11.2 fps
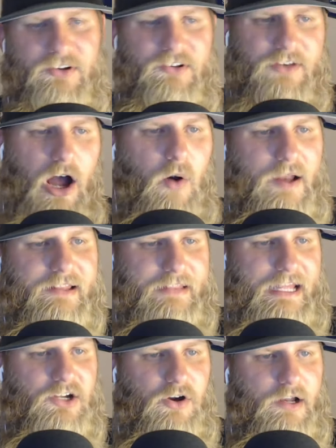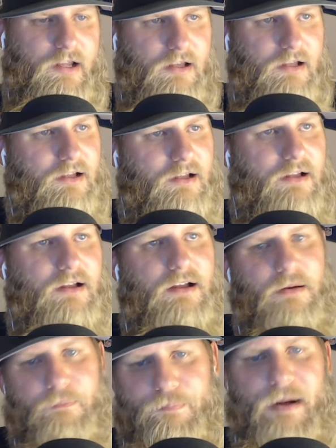series? No, I think they could.
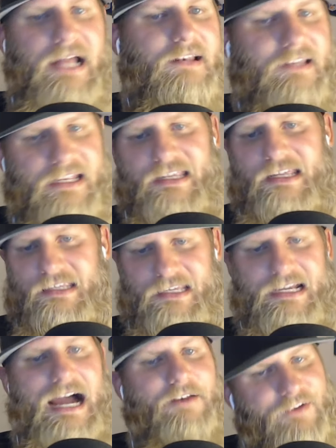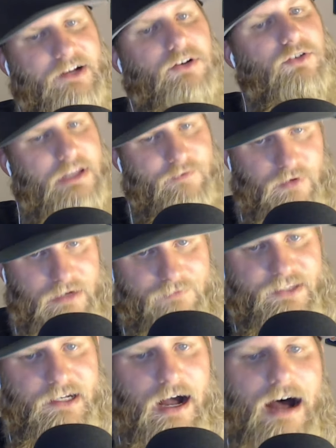But you got to figure Cleveland would have
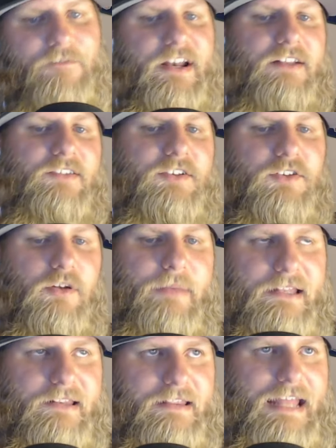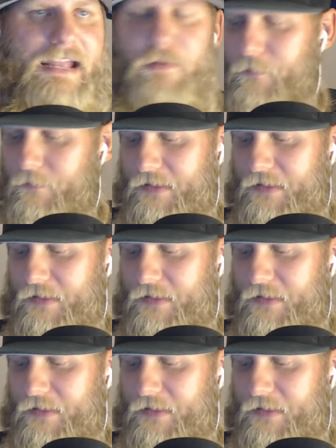the confidence a little bit that they,